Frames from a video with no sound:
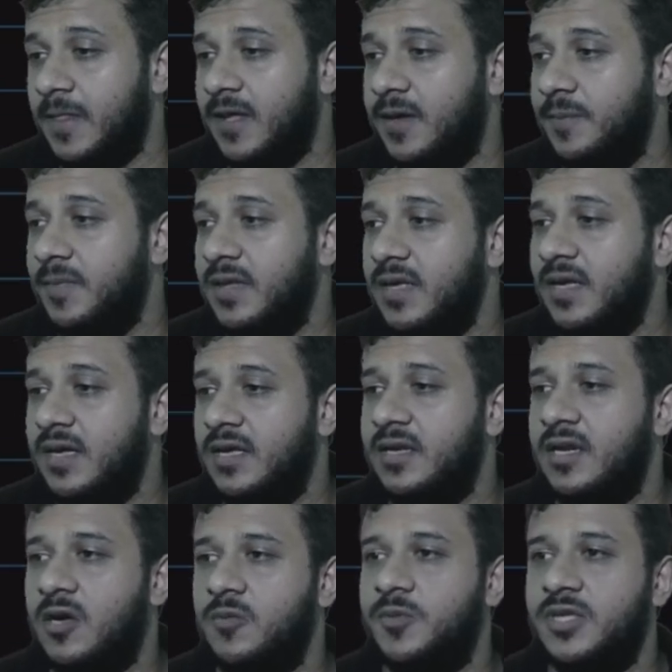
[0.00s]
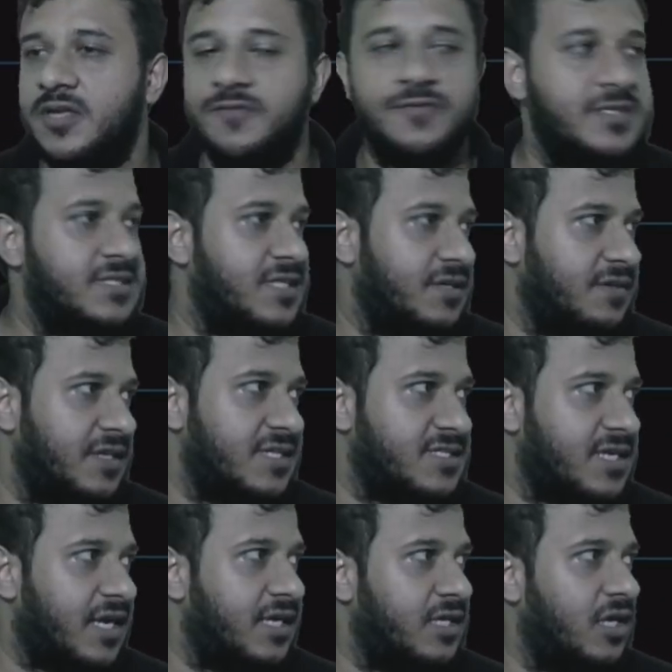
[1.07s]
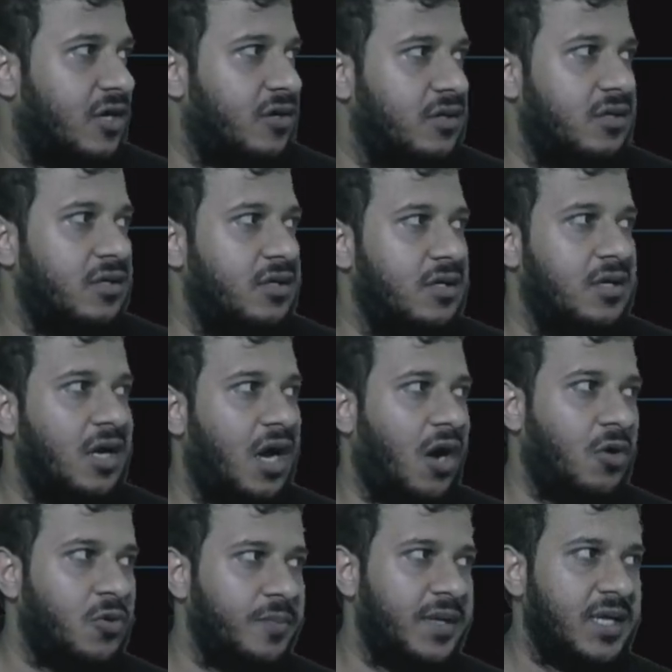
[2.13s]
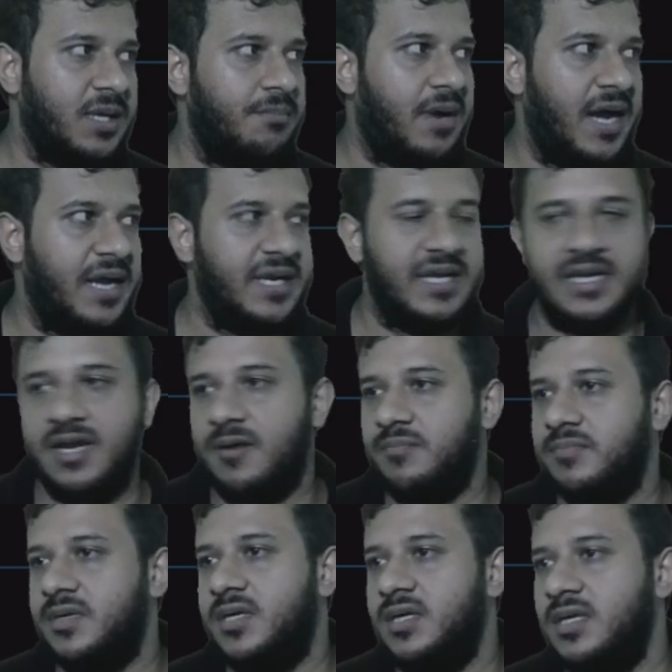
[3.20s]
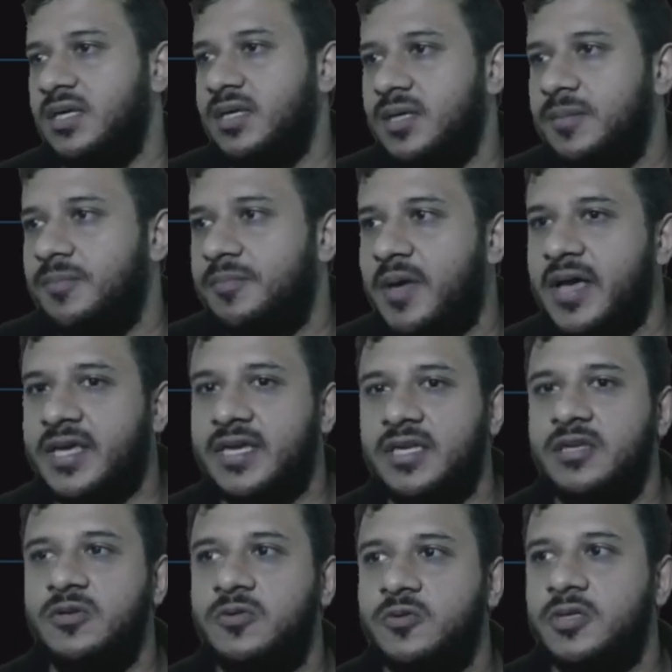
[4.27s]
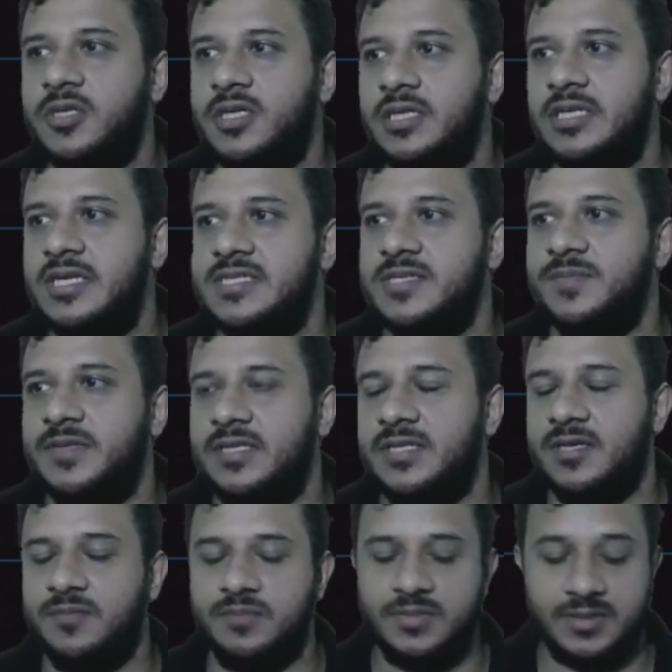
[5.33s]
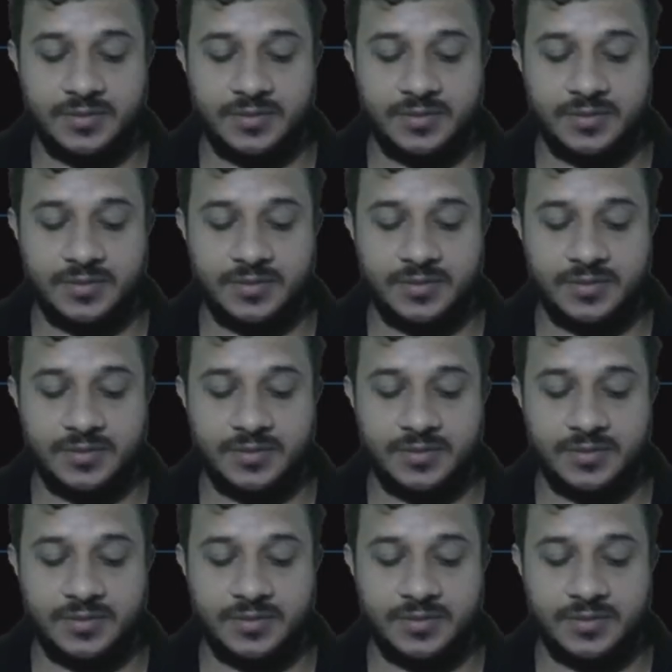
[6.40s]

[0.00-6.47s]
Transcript: Yep. Now, Pute, first thing, let's write down how to make a binary number back into a decimal number.